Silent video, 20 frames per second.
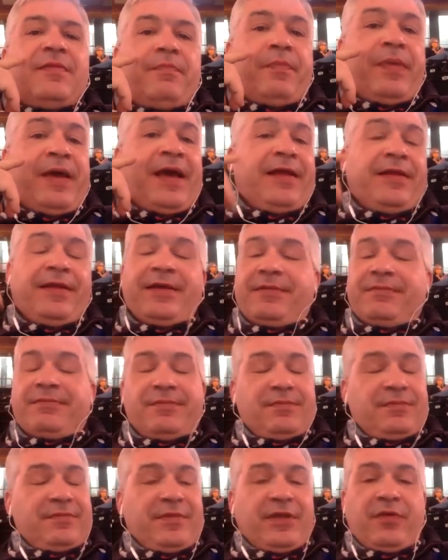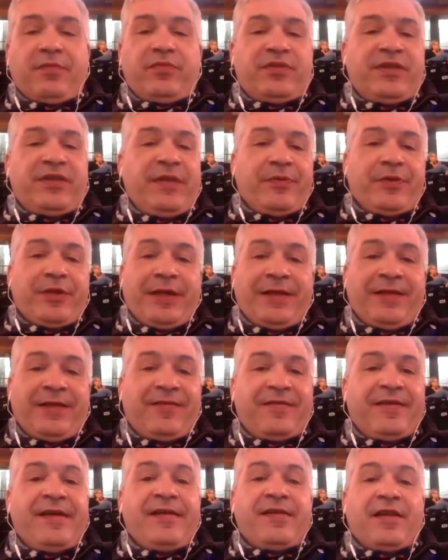Bailey, you know, typically this
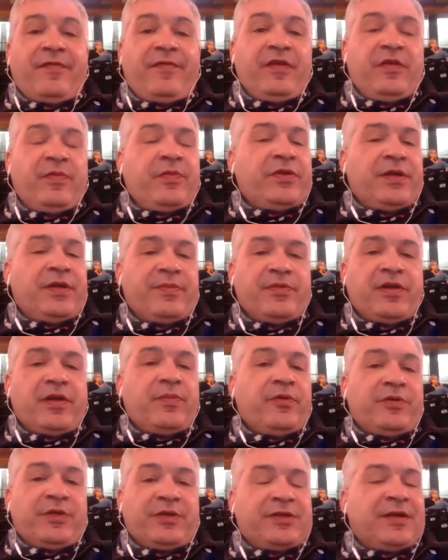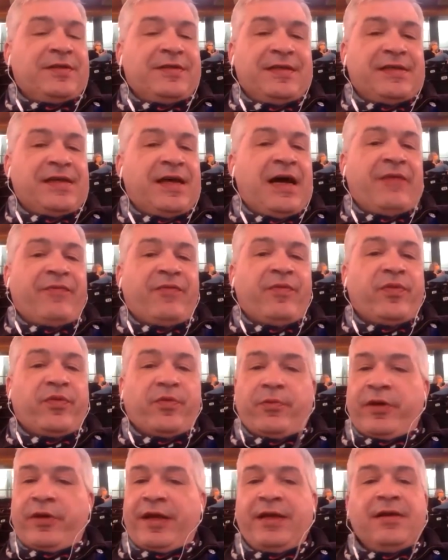season, if he's putting up numbers, it's because he's hot from
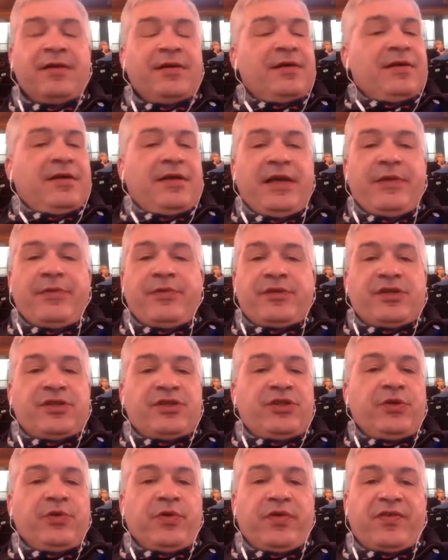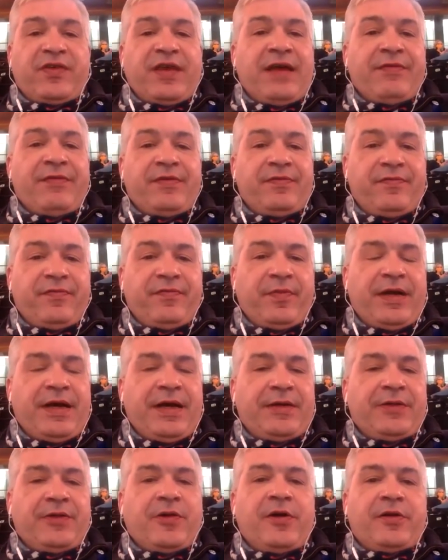three. He was just 2 of 7 from
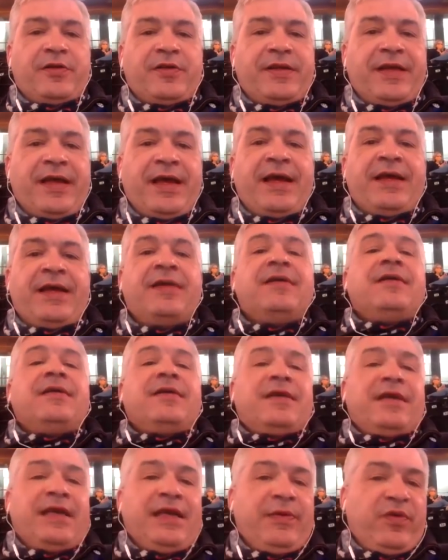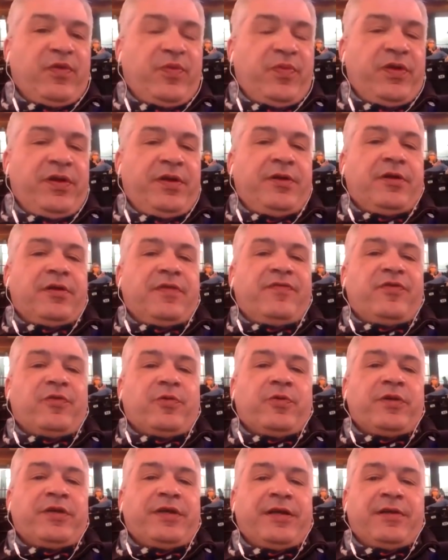behind the arc today. He was putting it on the
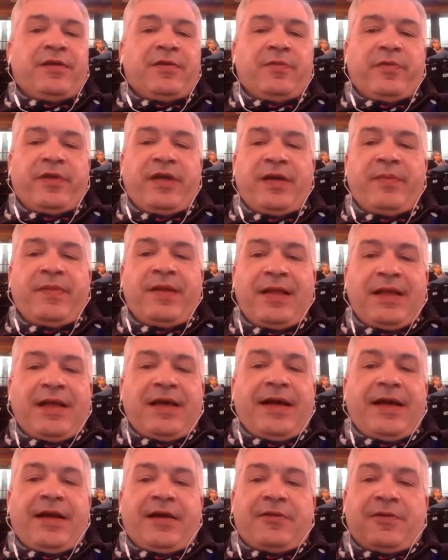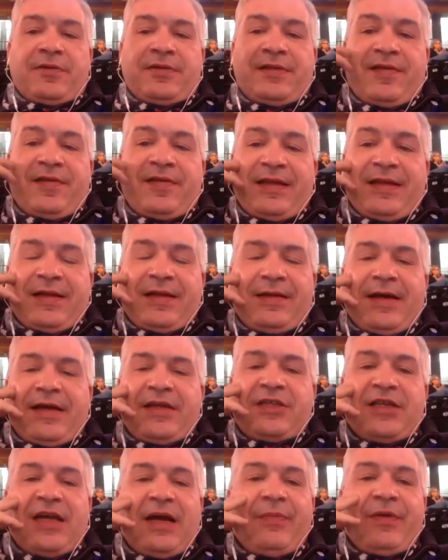floor and getting to the rim. And I thought Tennessee did a
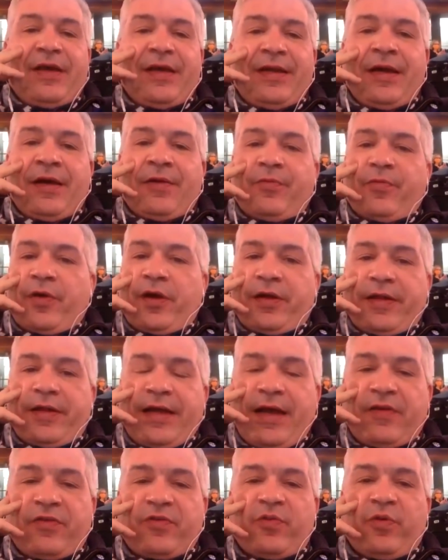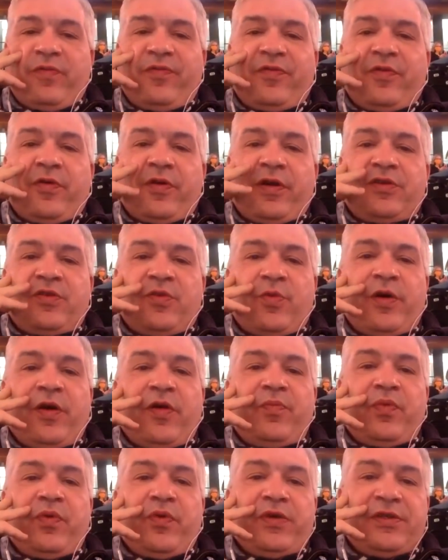nice job of getting out and running. They outscored Florida
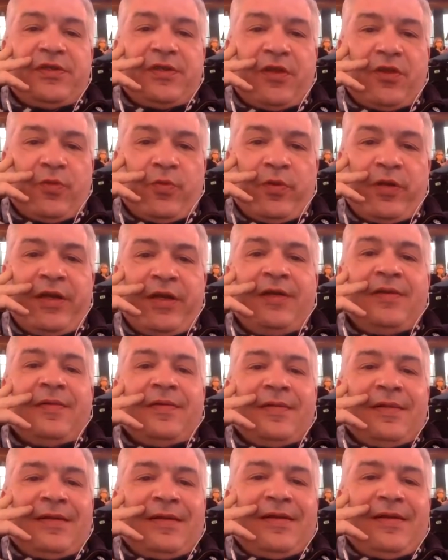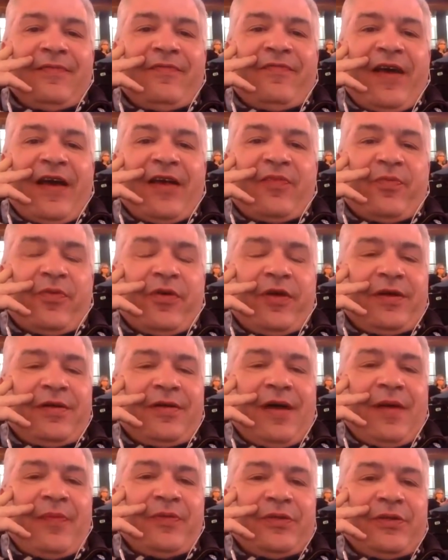12-3 in fast break
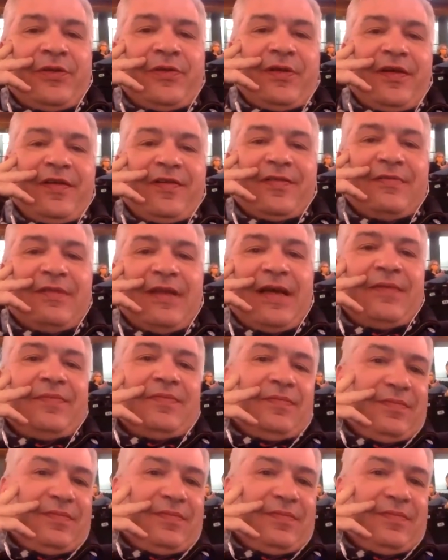opportunities and, that,